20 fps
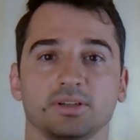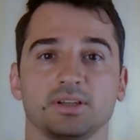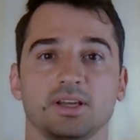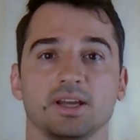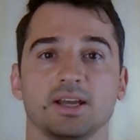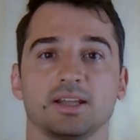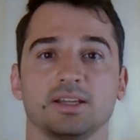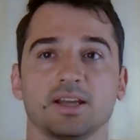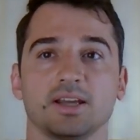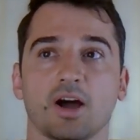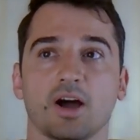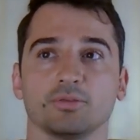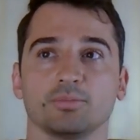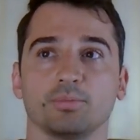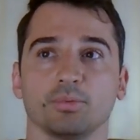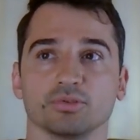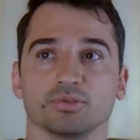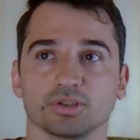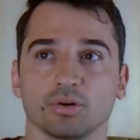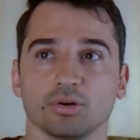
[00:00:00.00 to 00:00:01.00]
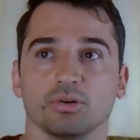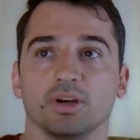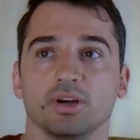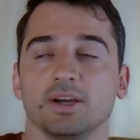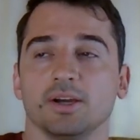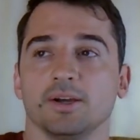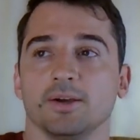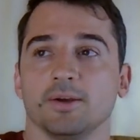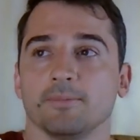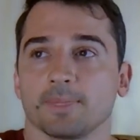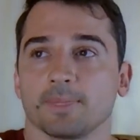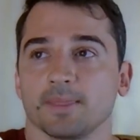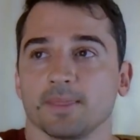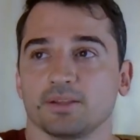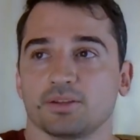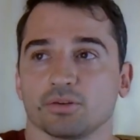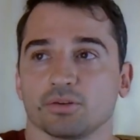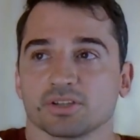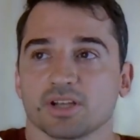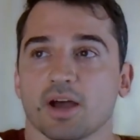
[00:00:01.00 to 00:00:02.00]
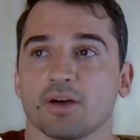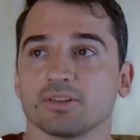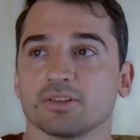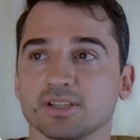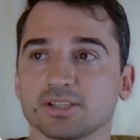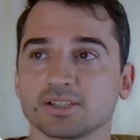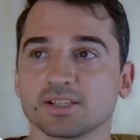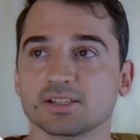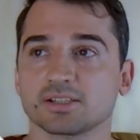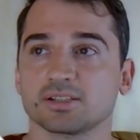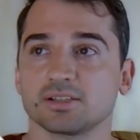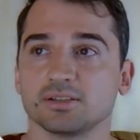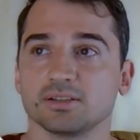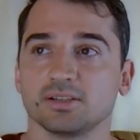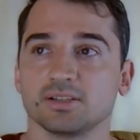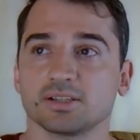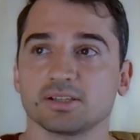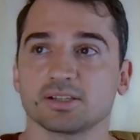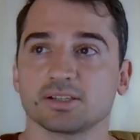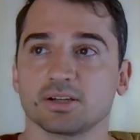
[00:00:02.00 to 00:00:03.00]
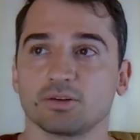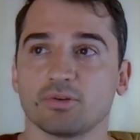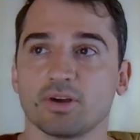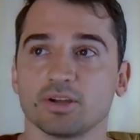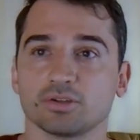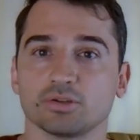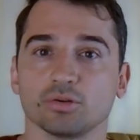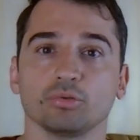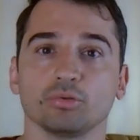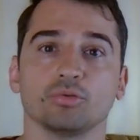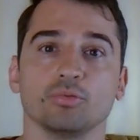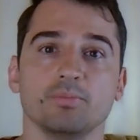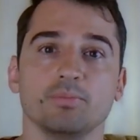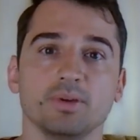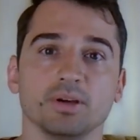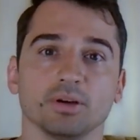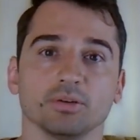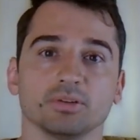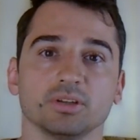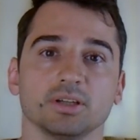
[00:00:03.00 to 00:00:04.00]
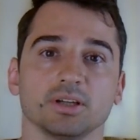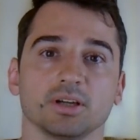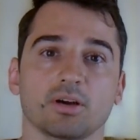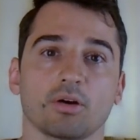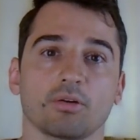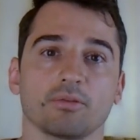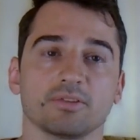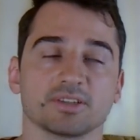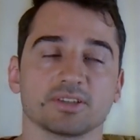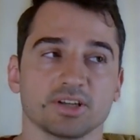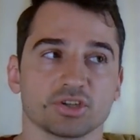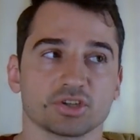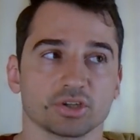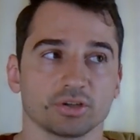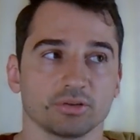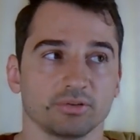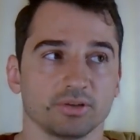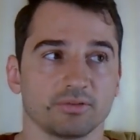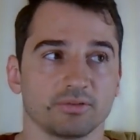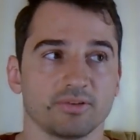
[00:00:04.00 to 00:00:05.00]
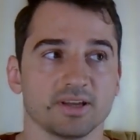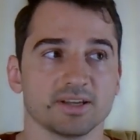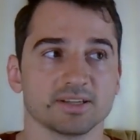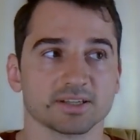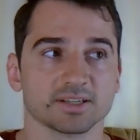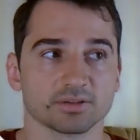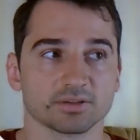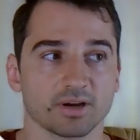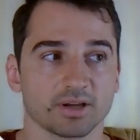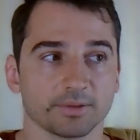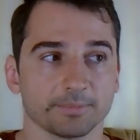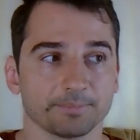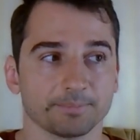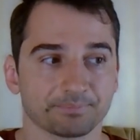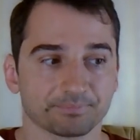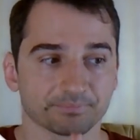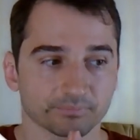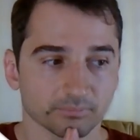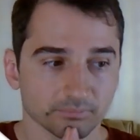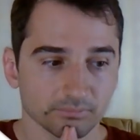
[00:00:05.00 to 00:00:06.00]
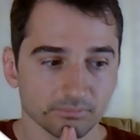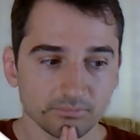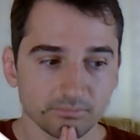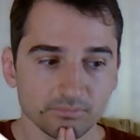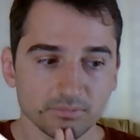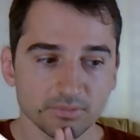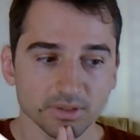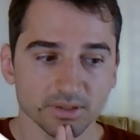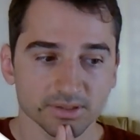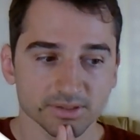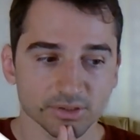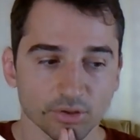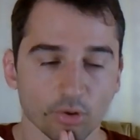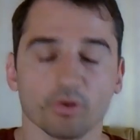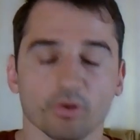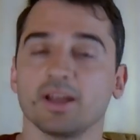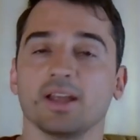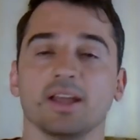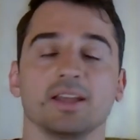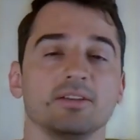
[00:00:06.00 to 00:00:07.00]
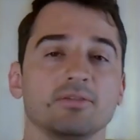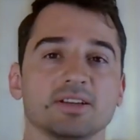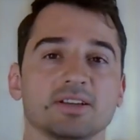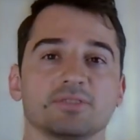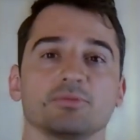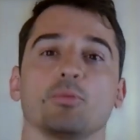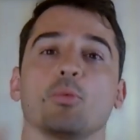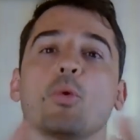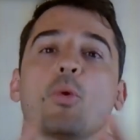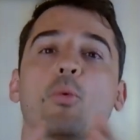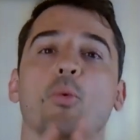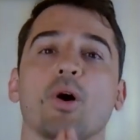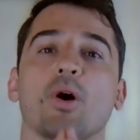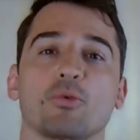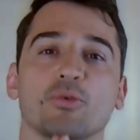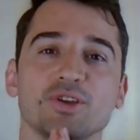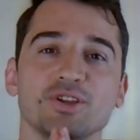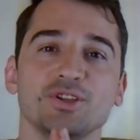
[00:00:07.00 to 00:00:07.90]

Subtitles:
get the output. So it turns out this is a great tool to build the conversational interfaces, right? So anyways, what